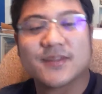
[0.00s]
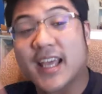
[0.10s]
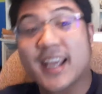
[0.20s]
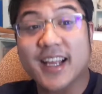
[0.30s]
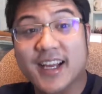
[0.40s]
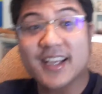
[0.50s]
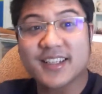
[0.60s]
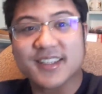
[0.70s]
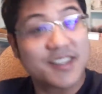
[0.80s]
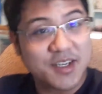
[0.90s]
Hey
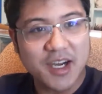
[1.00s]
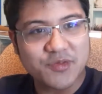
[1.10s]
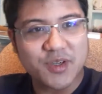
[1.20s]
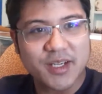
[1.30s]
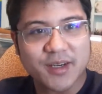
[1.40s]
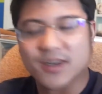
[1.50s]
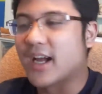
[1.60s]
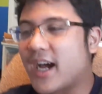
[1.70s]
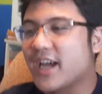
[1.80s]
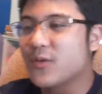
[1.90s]
guys, it's Godfred here.
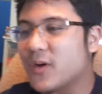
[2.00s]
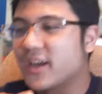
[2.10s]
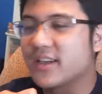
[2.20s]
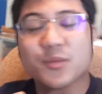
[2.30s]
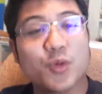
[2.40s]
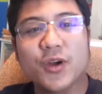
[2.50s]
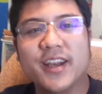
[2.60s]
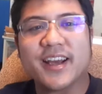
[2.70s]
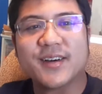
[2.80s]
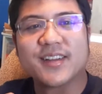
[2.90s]
I wanted to
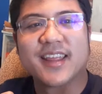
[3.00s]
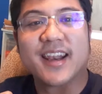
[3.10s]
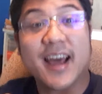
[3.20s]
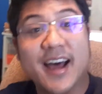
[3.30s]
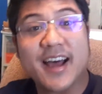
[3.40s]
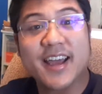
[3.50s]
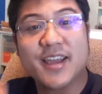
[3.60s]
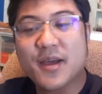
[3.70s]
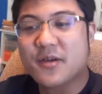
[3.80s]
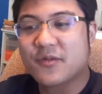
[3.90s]
point out that
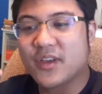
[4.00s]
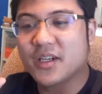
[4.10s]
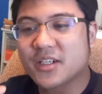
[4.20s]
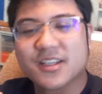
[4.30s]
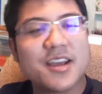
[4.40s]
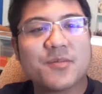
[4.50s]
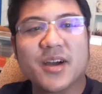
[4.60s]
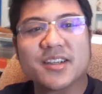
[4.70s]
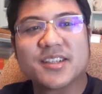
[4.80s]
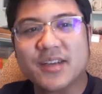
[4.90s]
I finished
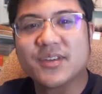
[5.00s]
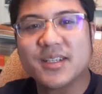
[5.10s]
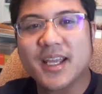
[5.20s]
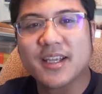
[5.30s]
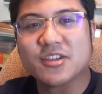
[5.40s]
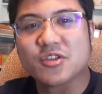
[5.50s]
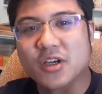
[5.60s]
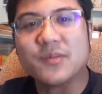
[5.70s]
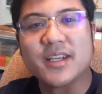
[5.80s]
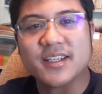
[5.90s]
my seven day
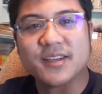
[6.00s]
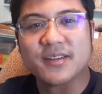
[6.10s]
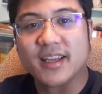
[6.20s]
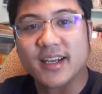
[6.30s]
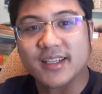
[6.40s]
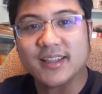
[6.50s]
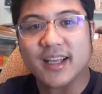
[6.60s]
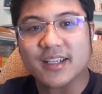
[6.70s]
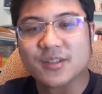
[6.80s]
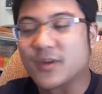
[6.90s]
streaming deal that I did
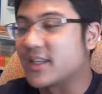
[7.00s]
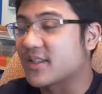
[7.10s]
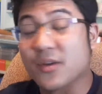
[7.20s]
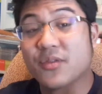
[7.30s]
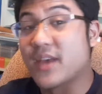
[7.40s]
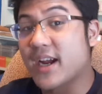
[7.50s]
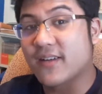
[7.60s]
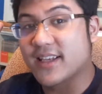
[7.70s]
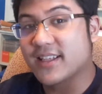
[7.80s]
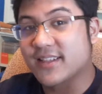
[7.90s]
last week, so there
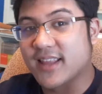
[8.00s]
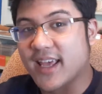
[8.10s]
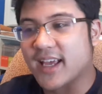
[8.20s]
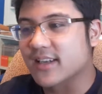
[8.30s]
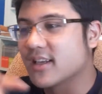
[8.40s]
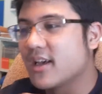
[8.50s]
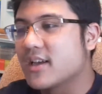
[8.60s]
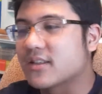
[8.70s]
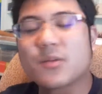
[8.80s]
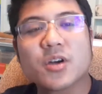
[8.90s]
is that.
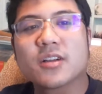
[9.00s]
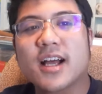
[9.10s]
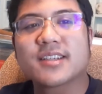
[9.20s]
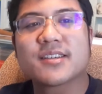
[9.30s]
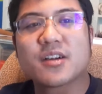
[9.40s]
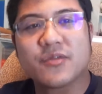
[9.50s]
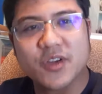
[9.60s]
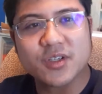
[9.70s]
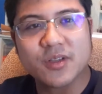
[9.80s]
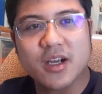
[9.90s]
Summer classes are
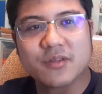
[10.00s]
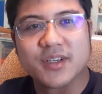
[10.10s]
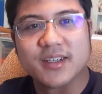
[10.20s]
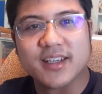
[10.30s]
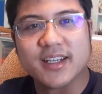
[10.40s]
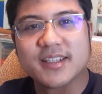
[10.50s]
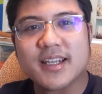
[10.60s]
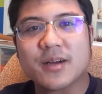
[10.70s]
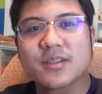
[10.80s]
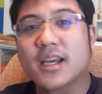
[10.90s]
officially over, and it's
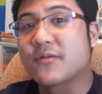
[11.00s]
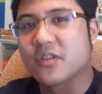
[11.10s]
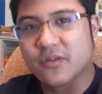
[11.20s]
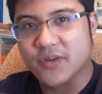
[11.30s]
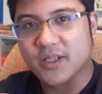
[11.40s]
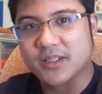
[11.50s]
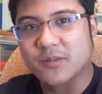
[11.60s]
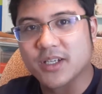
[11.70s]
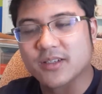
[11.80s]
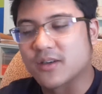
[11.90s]
now time for the fall
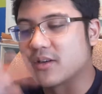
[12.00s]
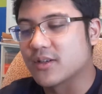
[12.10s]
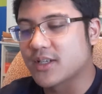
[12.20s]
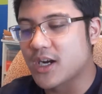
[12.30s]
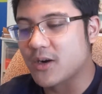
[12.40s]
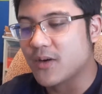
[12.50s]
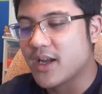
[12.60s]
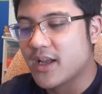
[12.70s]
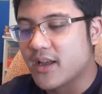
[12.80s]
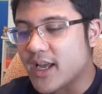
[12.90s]
semester. So,
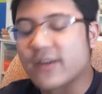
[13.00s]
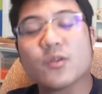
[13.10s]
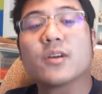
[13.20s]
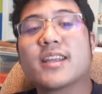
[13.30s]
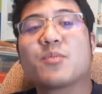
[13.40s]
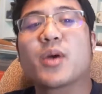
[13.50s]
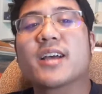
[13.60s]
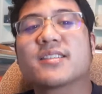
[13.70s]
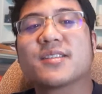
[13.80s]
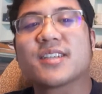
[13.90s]
everyone that
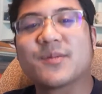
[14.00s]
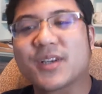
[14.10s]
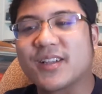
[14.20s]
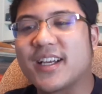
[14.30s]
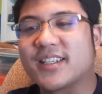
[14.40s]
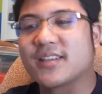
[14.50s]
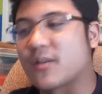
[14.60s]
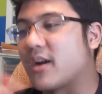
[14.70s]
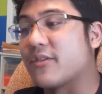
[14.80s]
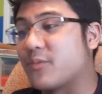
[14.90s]
passed their summer classes
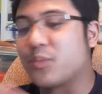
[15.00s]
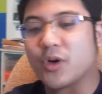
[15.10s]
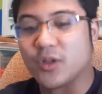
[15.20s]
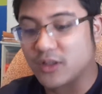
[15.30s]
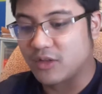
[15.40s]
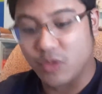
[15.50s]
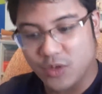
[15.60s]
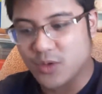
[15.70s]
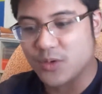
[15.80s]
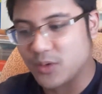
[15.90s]
or have pulled
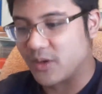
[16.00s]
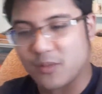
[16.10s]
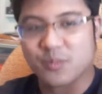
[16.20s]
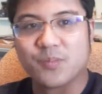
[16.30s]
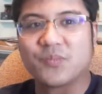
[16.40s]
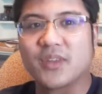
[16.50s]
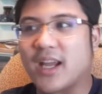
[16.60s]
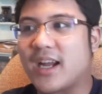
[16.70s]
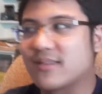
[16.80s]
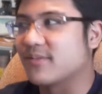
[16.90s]
through or
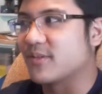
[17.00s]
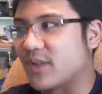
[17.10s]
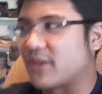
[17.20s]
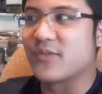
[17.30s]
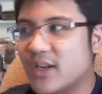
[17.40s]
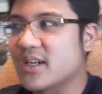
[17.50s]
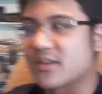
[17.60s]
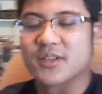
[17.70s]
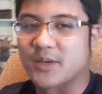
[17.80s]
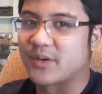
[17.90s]
got, like, finished
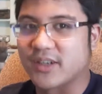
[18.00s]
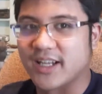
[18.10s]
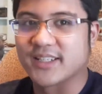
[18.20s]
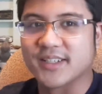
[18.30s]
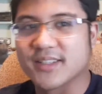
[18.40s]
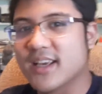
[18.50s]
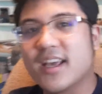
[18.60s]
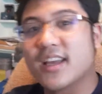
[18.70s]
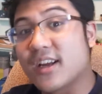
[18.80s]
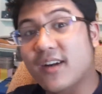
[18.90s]
their summer classes,
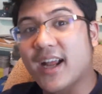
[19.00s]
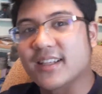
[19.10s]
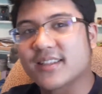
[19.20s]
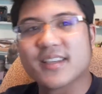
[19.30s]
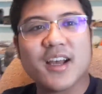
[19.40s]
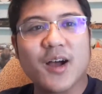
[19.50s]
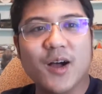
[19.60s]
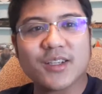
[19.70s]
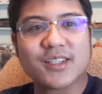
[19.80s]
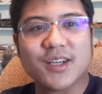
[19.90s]
congrats!
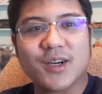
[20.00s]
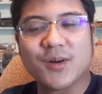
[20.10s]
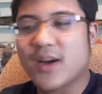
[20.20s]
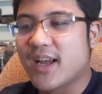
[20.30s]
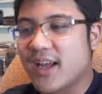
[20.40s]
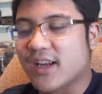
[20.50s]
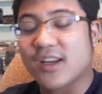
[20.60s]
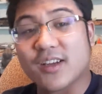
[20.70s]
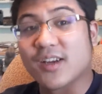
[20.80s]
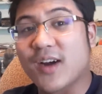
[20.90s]
Also,
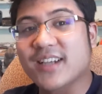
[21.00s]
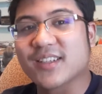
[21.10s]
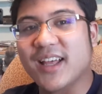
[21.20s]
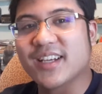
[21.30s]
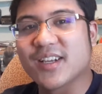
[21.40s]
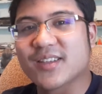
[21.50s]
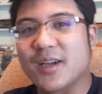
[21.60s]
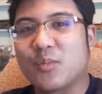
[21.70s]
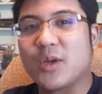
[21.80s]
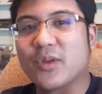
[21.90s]
congratulations
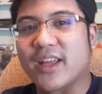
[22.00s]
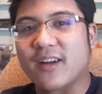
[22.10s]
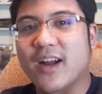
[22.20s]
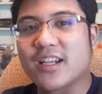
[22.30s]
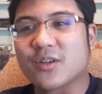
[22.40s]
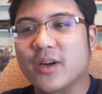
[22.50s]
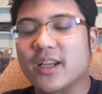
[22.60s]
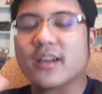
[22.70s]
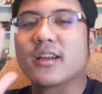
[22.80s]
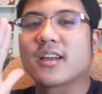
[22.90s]
on people that
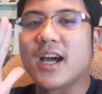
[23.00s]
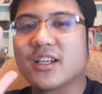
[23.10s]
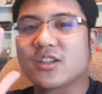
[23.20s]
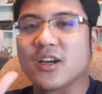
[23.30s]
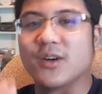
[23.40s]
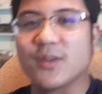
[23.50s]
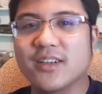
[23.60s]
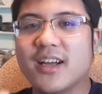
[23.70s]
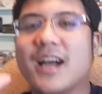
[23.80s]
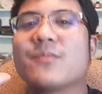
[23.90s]
graduated. Kaicho,
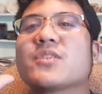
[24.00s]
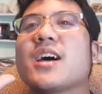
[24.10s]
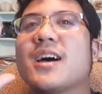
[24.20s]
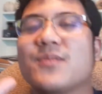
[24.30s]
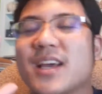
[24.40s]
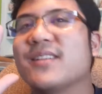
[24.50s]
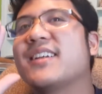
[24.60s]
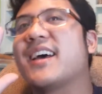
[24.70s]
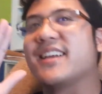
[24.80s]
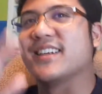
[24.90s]
I'm, ta- I'm
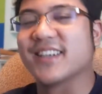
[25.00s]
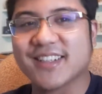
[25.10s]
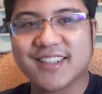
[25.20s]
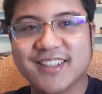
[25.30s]
yelling at you.